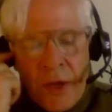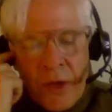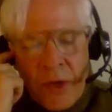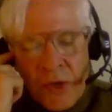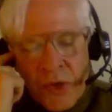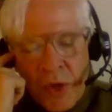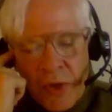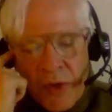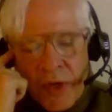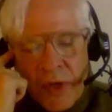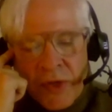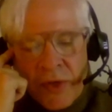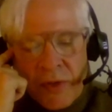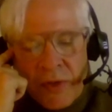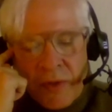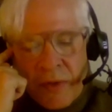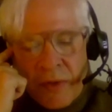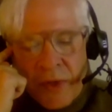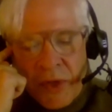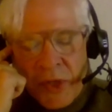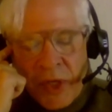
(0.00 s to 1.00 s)
So
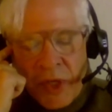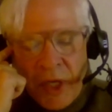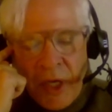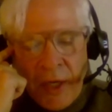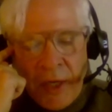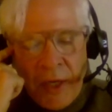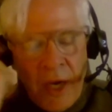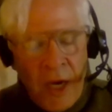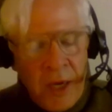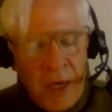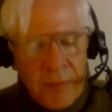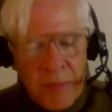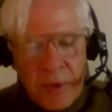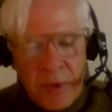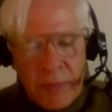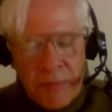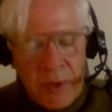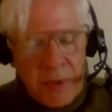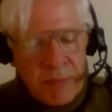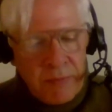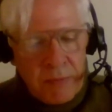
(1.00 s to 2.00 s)
this kid, I'm
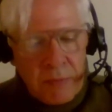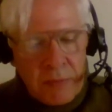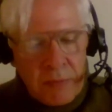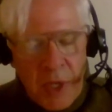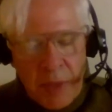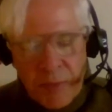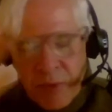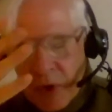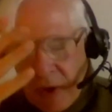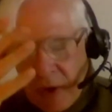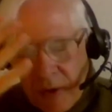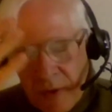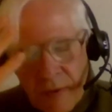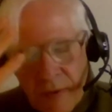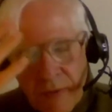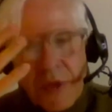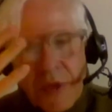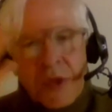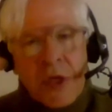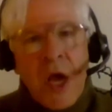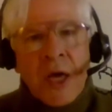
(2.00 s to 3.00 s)
sorry,
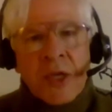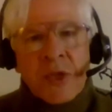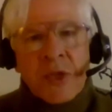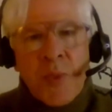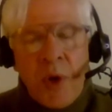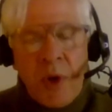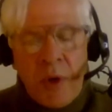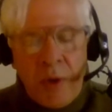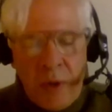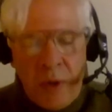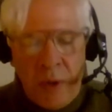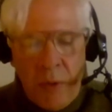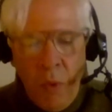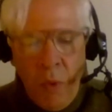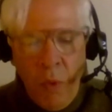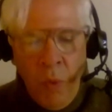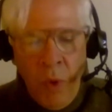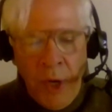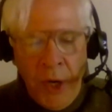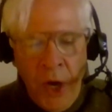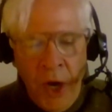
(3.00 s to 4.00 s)
this expert
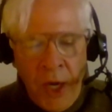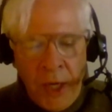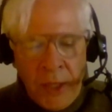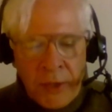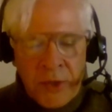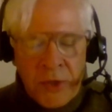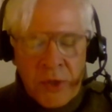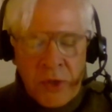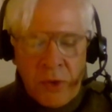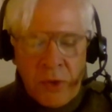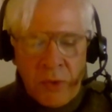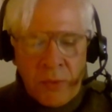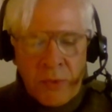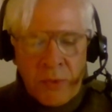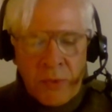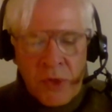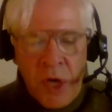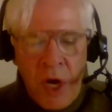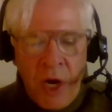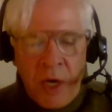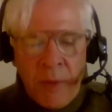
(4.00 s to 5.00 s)
went on to
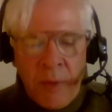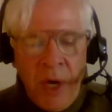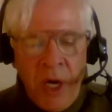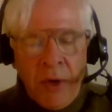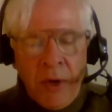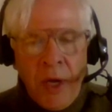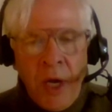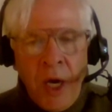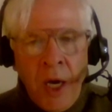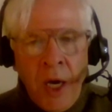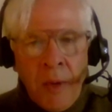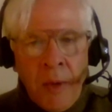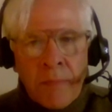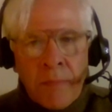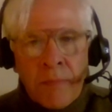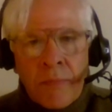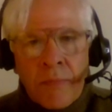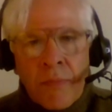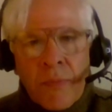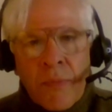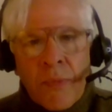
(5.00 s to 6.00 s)
talk about.
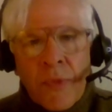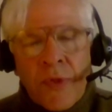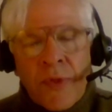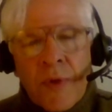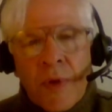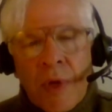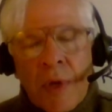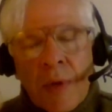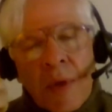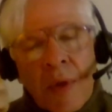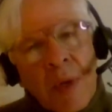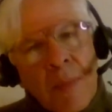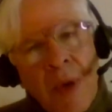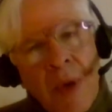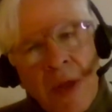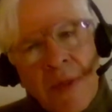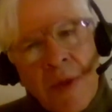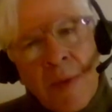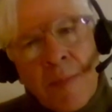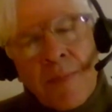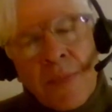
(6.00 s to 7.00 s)
He
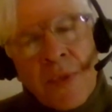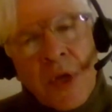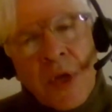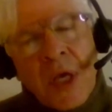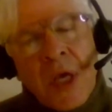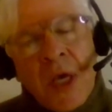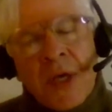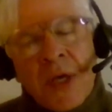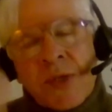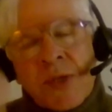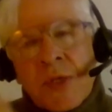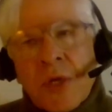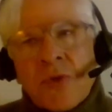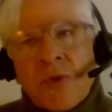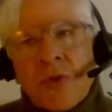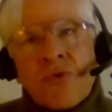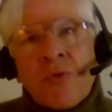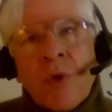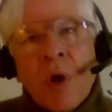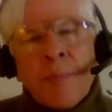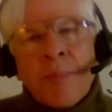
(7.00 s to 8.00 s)
made the case
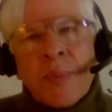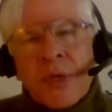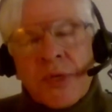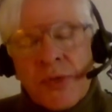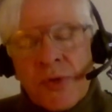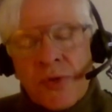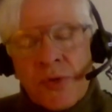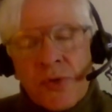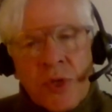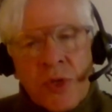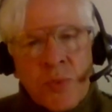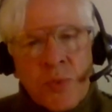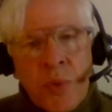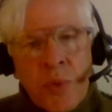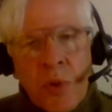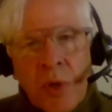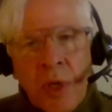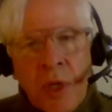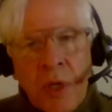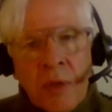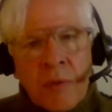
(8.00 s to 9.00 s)
that Trump isn't just
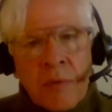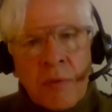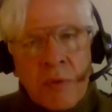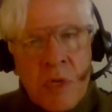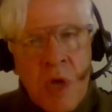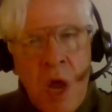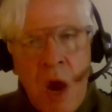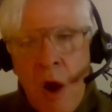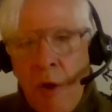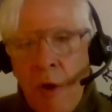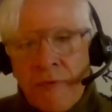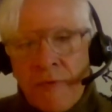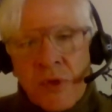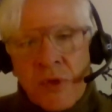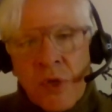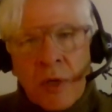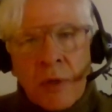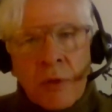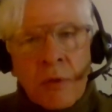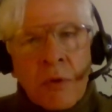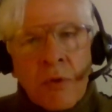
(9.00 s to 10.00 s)
putting tariffs
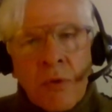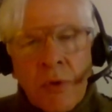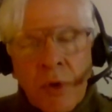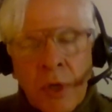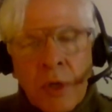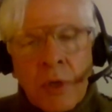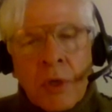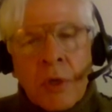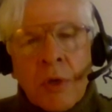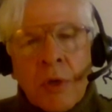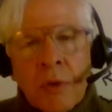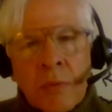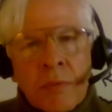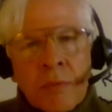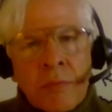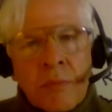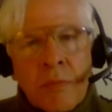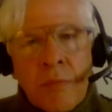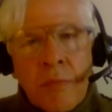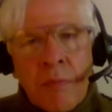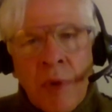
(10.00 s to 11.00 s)
on critical
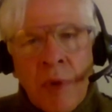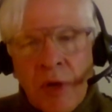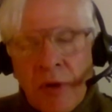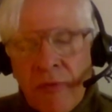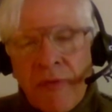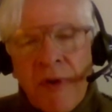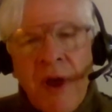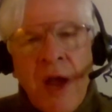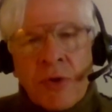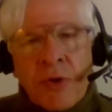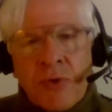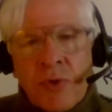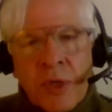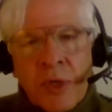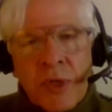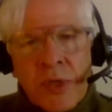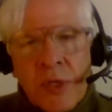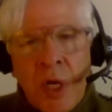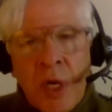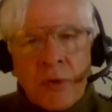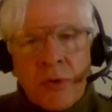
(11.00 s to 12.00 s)

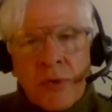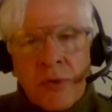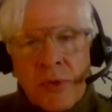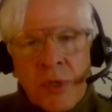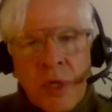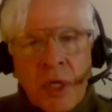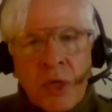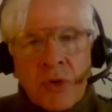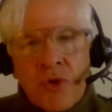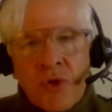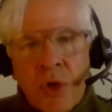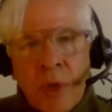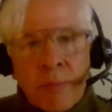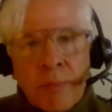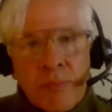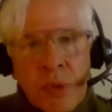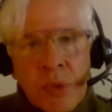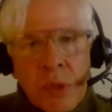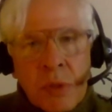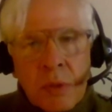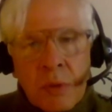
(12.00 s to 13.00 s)
manufacturing sectors like
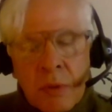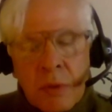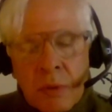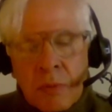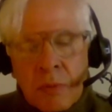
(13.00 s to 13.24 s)
chips,